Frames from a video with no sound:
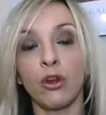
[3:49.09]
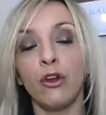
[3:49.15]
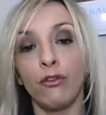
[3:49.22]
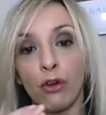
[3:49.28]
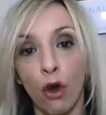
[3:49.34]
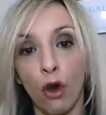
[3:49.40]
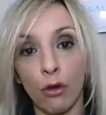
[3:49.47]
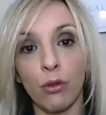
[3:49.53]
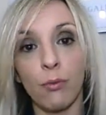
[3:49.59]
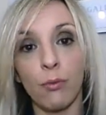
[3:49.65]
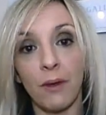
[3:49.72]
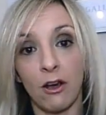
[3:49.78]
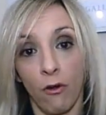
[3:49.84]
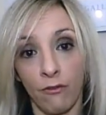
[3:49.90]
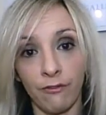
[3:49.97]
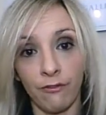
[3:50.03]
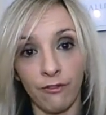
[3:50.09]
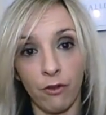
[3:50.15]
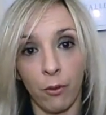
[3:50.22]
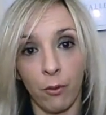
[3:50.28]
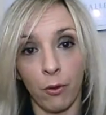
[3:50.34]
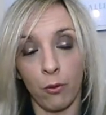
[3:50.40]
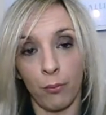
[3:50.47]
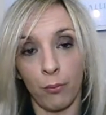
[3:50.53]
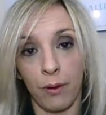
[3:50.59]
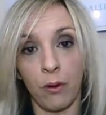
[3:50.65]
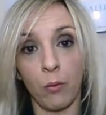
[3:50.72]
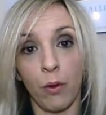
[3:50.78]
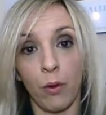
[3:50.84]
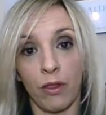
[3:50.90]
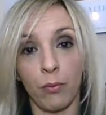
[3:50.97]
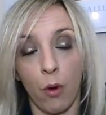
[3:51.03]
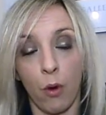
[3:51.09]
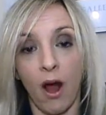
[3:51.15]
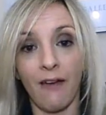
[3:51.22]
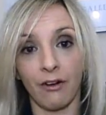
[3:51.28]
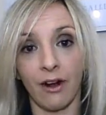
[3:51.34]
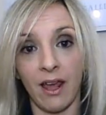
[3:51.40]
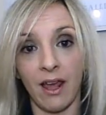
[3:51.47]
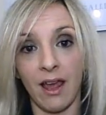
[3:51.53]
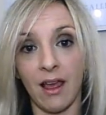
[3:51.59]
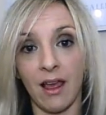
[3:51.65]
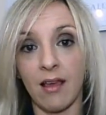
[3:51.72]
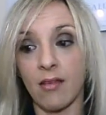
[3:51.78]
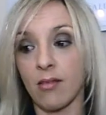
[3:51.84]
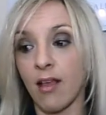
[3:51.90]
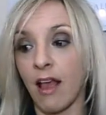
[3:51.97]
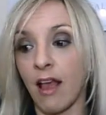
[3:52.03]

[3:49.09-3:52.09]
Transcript: You've got to be comfortable with whatever it is.